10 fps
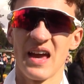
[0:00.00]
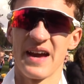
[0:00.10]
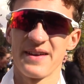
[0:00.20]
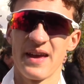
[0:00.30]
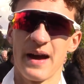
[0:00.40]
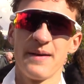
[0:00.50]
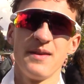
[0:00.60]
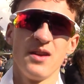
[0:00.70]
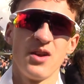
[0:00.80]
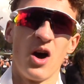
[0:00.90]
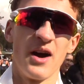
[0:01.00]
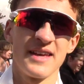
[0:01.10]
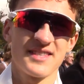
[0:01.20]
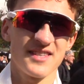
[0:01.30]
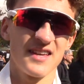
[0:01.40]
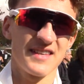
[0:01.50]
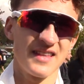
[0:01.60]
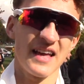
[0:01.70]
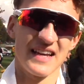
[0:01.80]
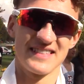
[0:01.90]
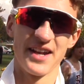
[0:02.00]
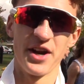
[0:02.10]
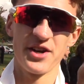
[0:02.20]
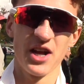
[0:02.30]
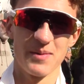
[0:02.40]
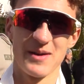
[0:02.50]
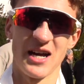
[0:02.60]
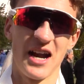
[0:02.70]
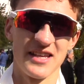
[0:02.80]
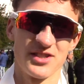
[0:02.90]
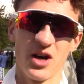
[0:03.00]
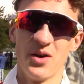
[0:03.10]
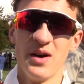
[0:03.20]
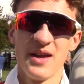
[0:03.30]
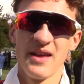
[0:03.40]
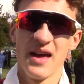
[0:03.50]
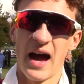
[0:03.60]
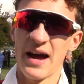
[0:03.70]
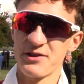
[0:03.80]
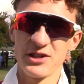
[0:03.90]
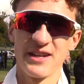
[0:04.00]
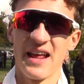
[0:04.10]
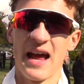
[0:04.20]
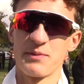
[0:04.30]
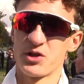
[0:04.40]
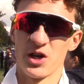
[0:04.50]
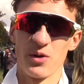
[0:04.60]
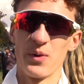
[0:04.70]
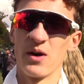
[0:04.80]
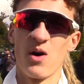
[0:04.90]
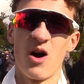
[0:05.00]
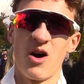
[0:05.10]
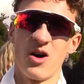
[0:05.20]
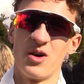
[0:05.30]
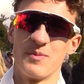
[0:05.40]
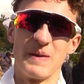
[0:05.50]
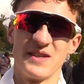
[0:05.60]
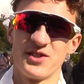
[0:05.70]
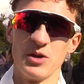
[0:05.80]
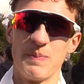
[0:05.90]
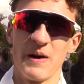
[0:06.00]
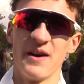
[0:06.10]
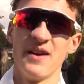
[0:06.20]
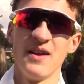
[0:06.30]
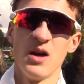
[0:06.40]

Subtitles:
Yeah. No, it's like I said, underdog mentality. So after today, I'm sure we'll all be super.